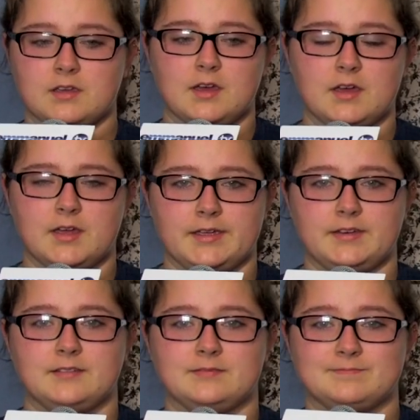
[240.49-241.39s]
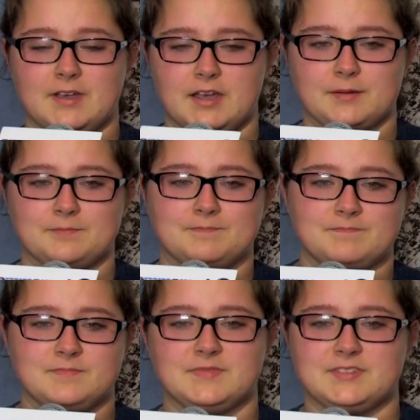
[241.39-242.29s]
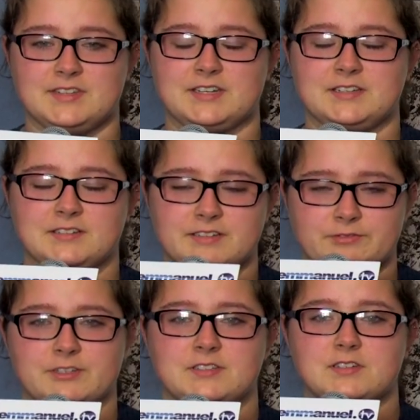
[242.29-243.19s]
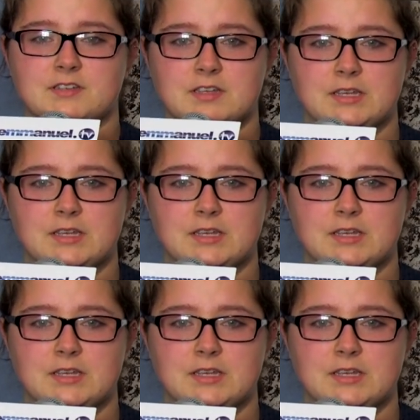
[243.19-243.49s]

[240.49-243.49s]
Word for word: I um, needed deliverance.